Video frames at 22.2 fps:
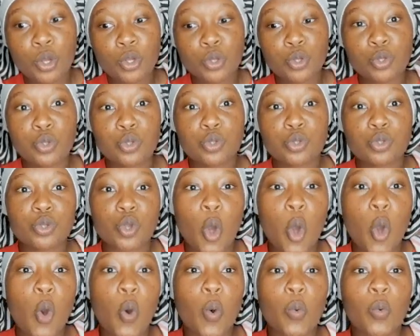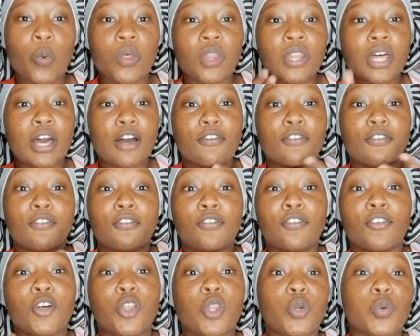So without
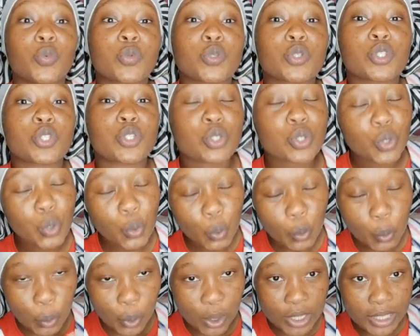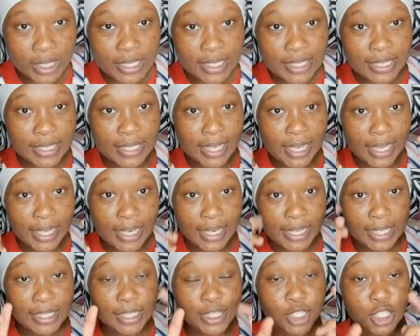further ado, let's get
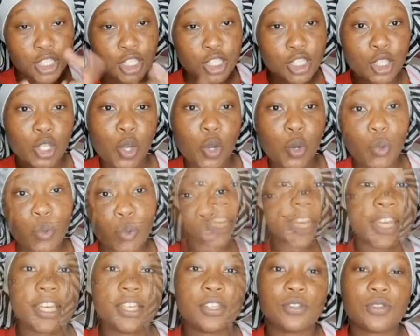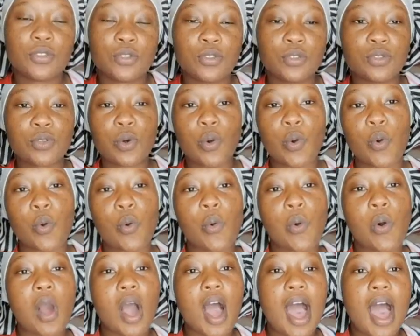into okay, so
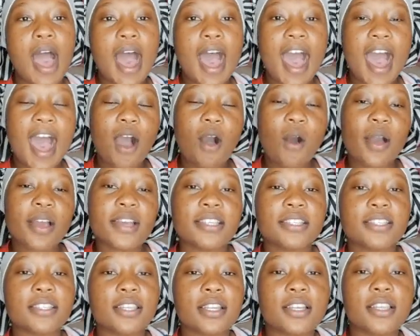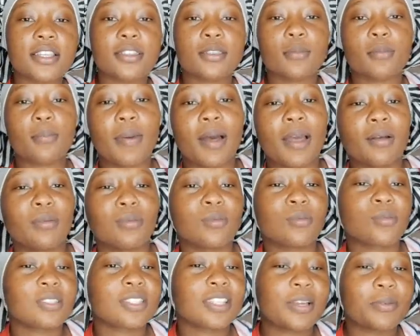how I study the
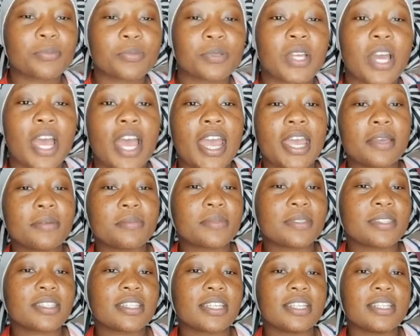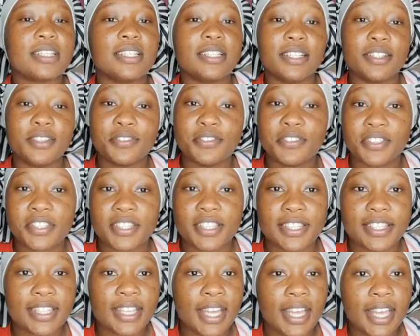Bible sometimes it
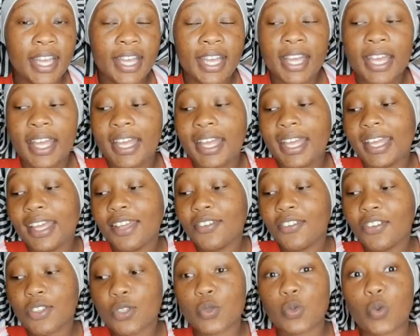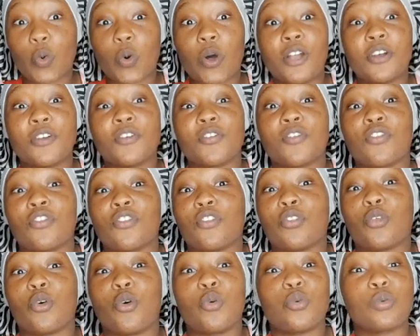differs if it's one of
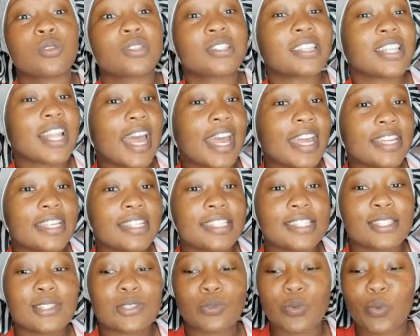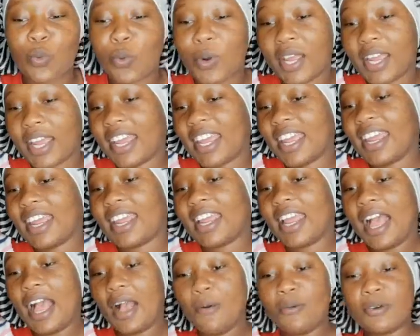those nights
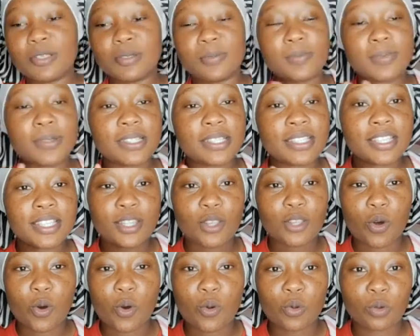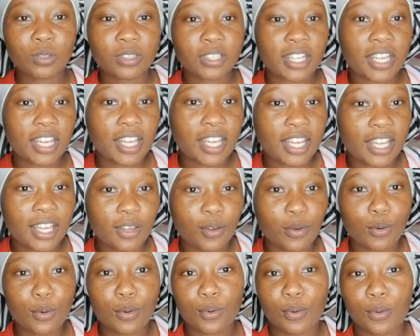where I was busy the whole day
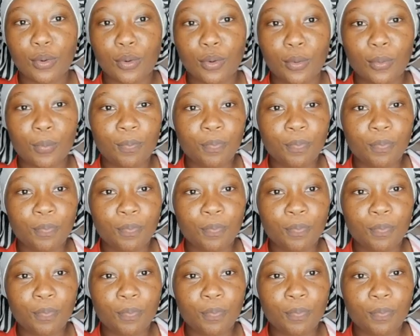or